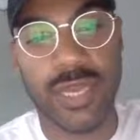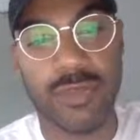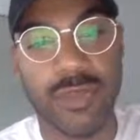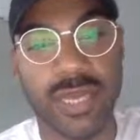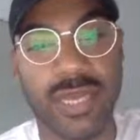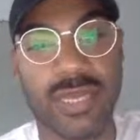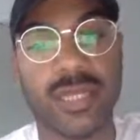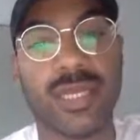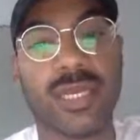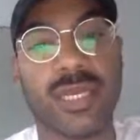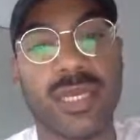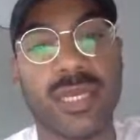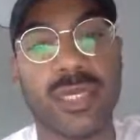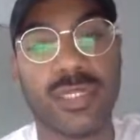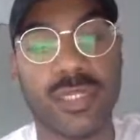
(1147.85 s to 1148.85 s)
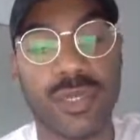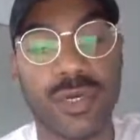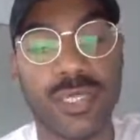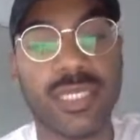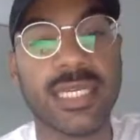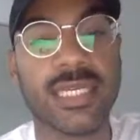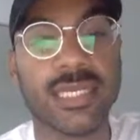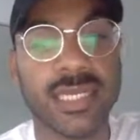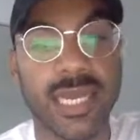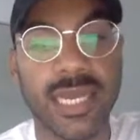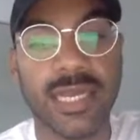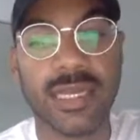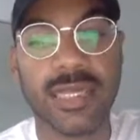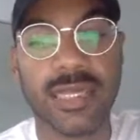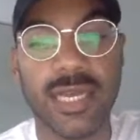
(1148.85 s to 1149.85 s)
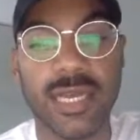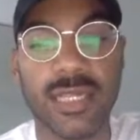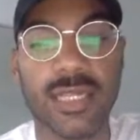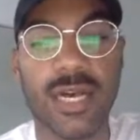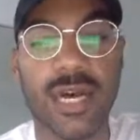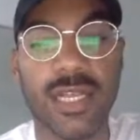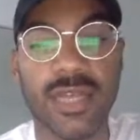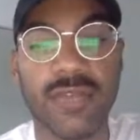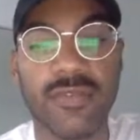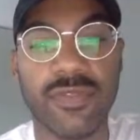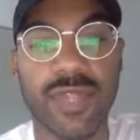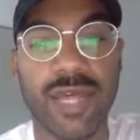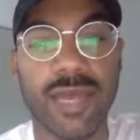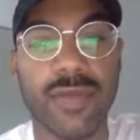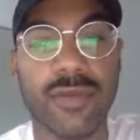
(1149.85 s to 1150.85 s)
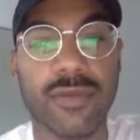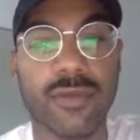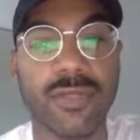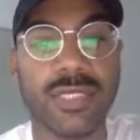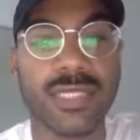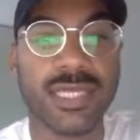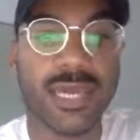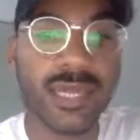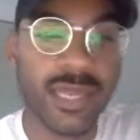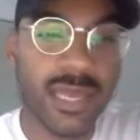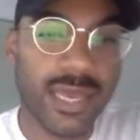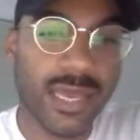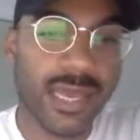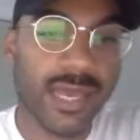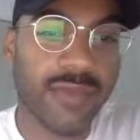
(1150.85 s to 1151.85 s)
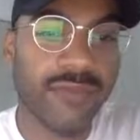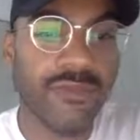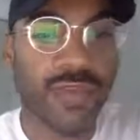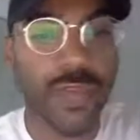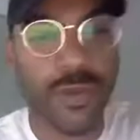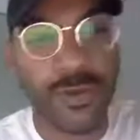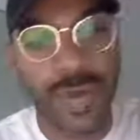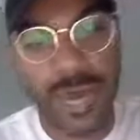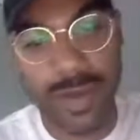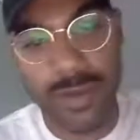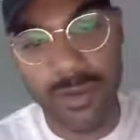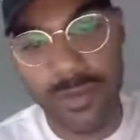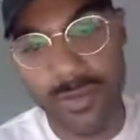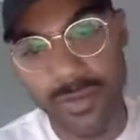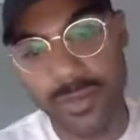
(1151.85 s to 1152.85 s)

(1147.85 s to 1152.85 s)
100%. So it did take a, a lot of like studying and figuring. It's not out. all in